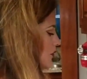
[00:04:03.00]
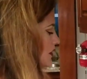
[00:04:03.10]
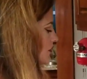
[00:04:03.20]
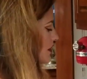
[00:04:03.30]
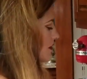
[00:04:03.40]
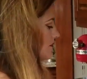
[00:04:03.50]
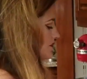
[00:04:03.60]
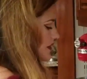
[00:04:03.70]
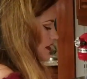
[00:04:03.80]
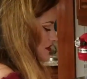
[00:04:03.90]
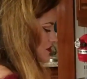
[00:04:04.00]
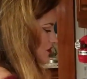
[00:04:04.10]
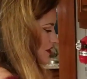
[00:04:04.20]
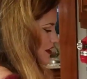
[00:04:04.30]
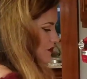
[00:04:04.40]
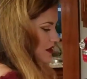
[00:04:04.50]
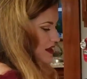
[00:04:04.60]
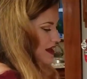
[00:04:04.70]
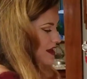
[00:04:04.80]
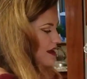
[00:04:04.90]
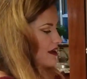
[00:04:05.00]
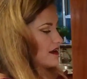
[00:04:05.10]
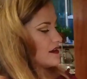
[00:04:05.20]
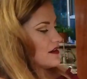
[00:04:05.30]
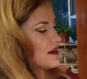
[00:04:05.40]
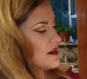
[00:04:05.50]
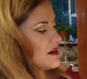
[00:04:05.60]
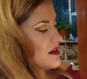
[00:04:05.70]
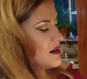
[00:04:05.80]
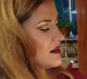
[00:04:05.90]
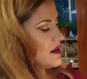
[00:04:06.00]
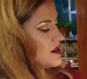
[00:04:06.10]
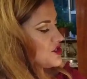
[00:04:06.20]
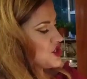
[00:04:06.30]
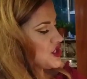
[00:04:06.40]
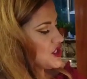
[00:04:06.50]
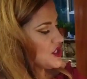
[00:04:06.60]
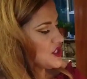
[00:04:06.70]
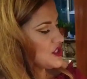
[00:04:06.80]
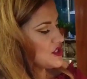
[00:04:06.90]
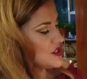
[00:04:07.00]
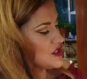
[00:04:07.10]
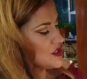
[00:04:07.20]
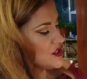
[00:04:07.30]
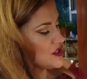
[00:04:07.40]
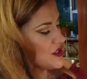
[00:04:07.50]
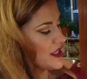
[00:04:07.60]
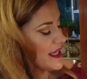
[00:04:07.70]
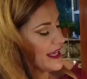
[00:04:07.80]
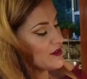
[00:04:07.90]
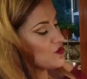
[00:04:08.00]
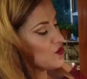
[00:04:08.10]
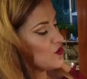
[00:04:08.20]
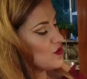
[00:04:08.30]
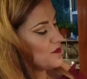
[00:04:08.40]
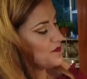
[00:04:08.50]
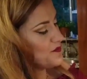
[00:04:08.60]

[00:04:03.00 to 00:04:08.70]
wine, okay? So now we're gonna add our cheese, our queso,